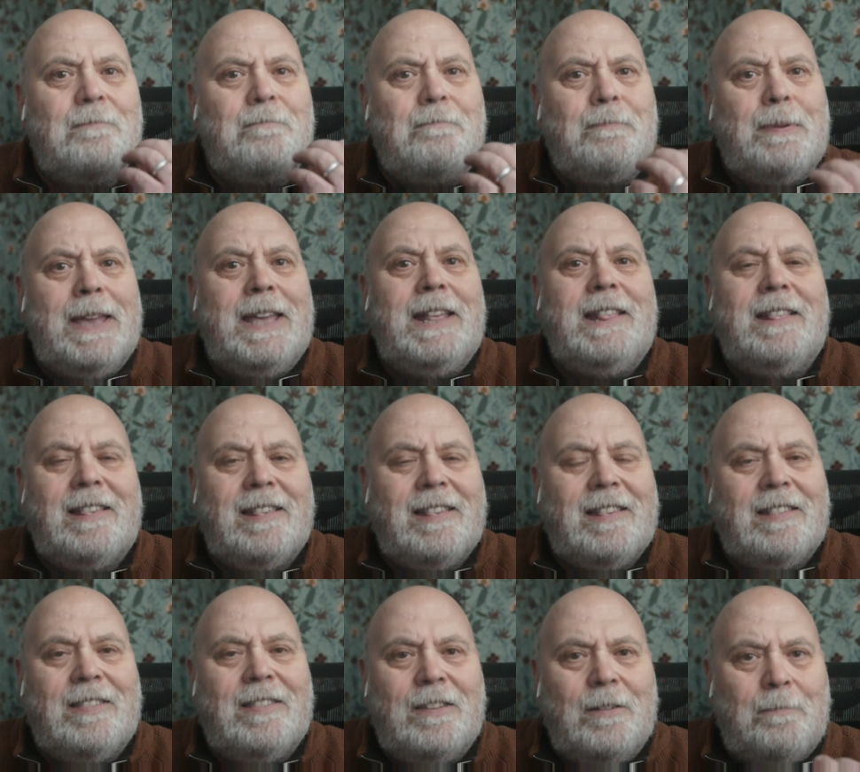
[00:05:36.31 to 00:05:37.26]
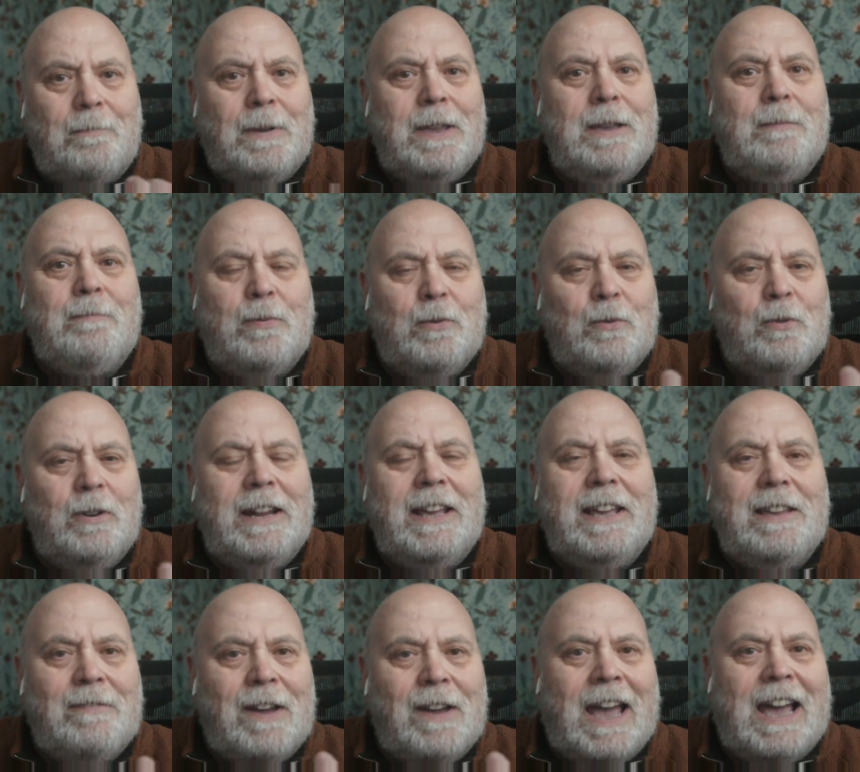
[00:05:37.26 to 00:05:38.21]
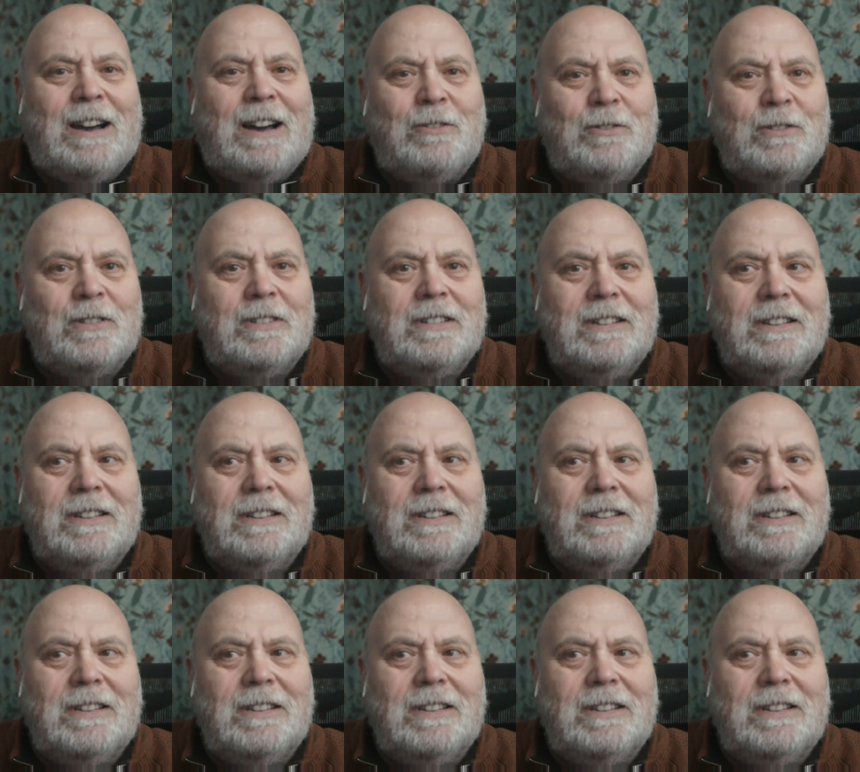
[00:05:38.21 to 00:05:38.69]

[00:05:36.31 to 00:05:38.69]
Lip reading: bits that people leave out,